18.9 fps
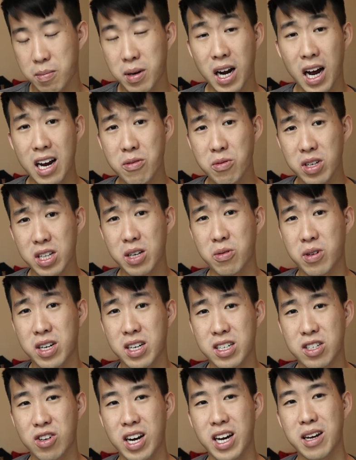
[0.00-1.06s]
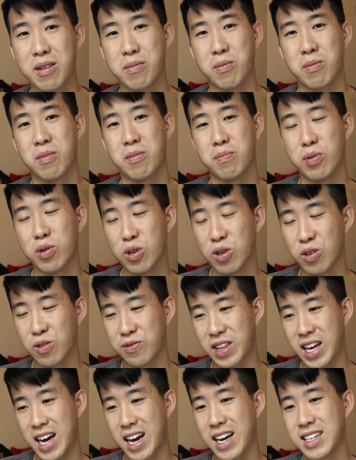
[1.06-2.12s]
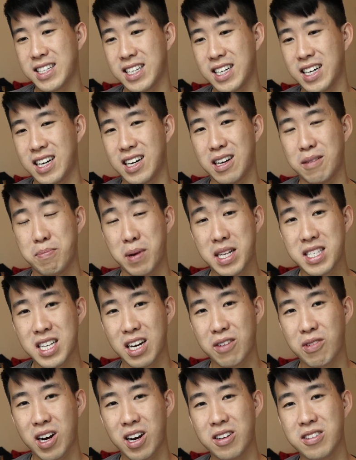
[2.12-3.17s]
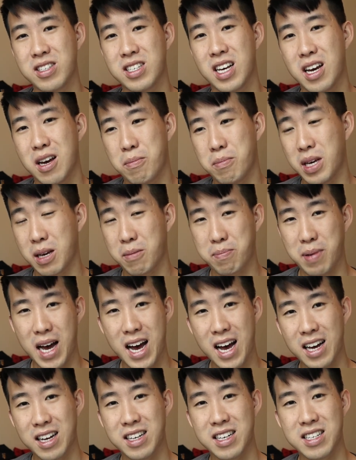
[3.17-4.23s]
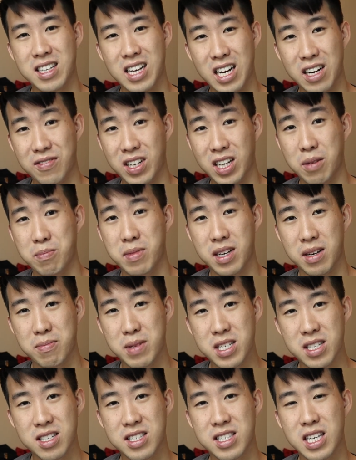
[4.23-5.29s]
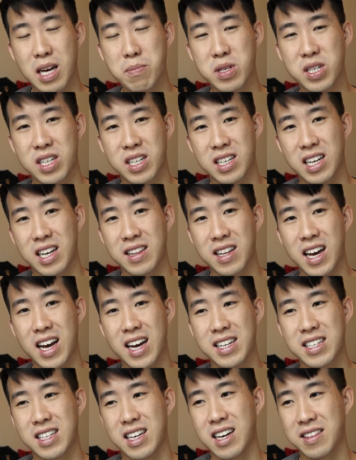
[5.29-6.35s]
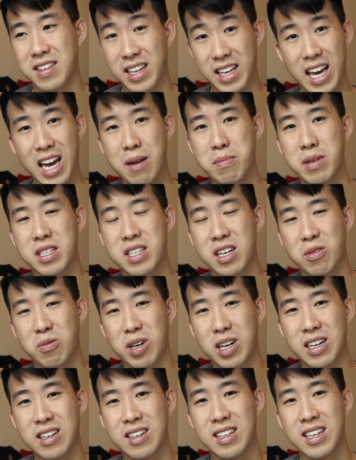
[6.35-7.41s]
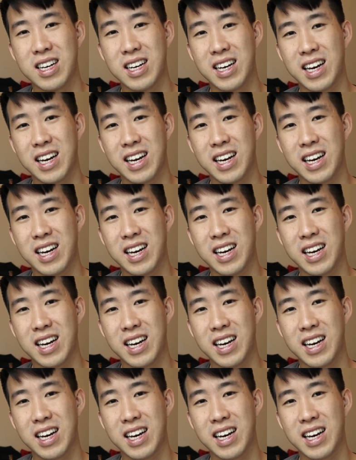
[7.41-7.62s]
But I really want to try and prove that uh, bedside rounds being bad is kind of like a mi misconception and that uh, they can be done well.